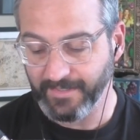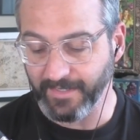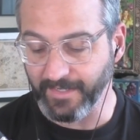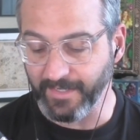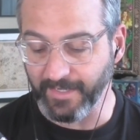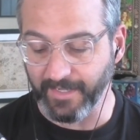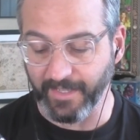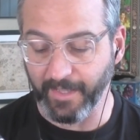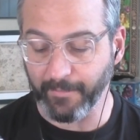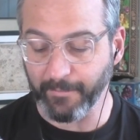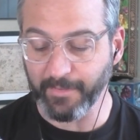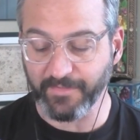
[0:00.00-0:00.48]

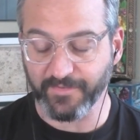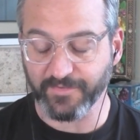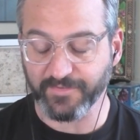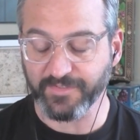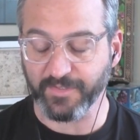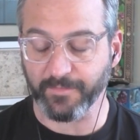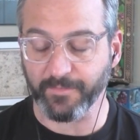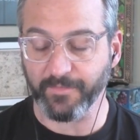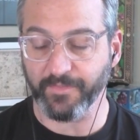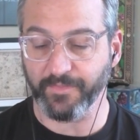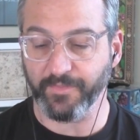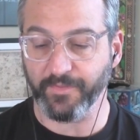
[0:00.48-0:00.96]
I mean,
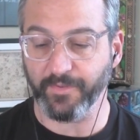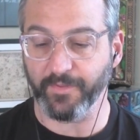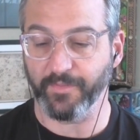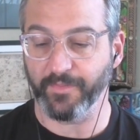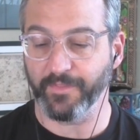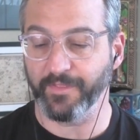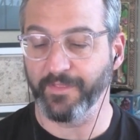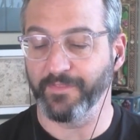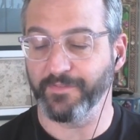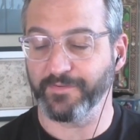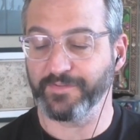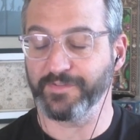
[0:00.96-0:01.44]
there's
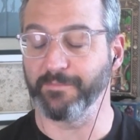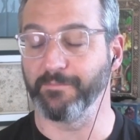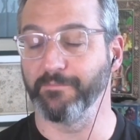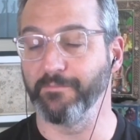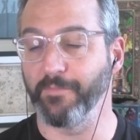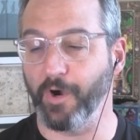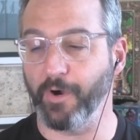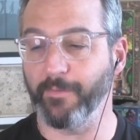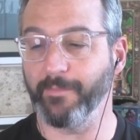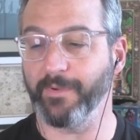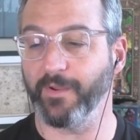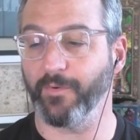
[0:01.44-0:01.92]
a
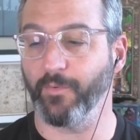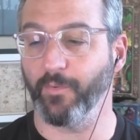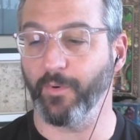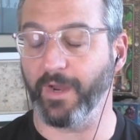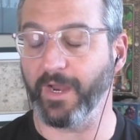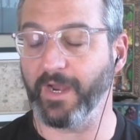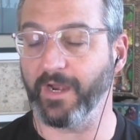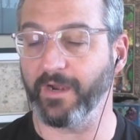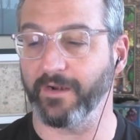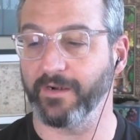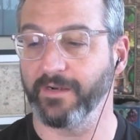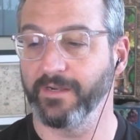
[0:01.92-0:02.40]
moment
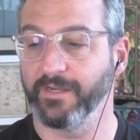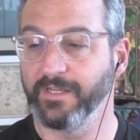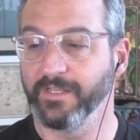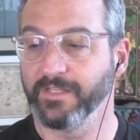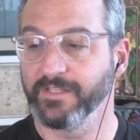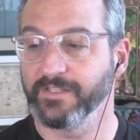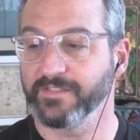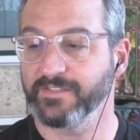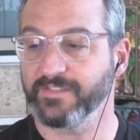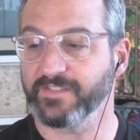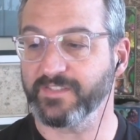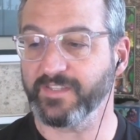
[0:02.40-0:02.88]
where
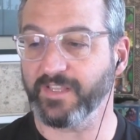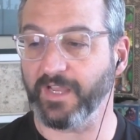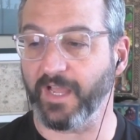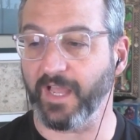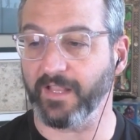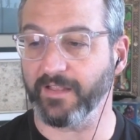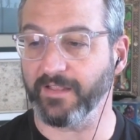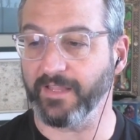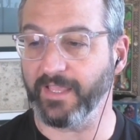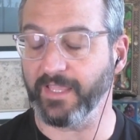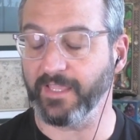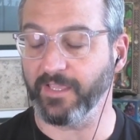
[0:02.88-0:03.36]

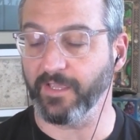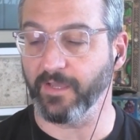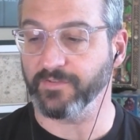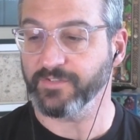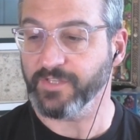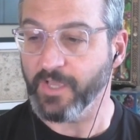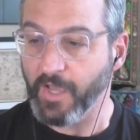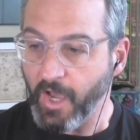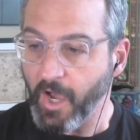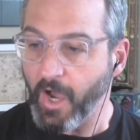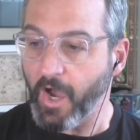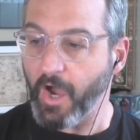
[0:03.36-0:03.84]
Scott Lang
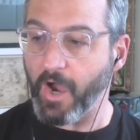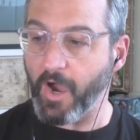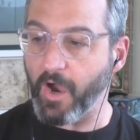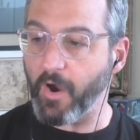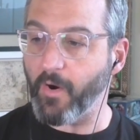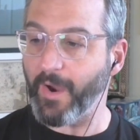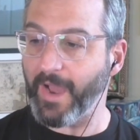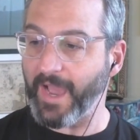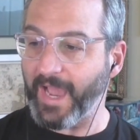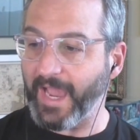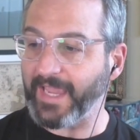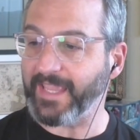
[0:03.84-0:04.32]
goes,
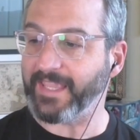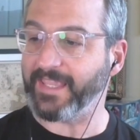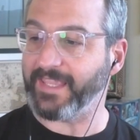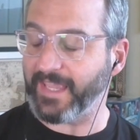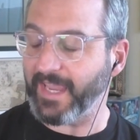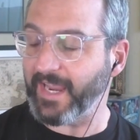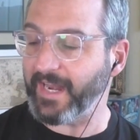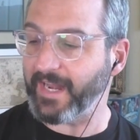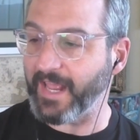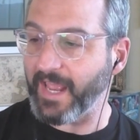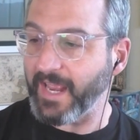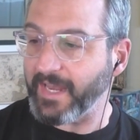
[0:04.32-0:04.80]
"Oh, I
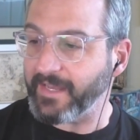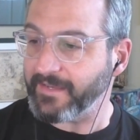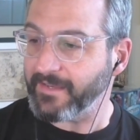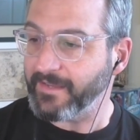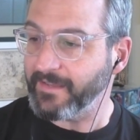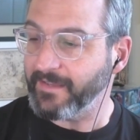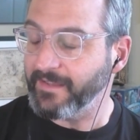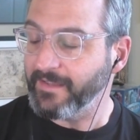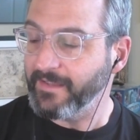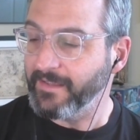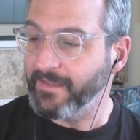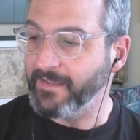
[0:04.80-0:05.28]
get
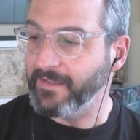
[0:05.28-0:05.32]
it.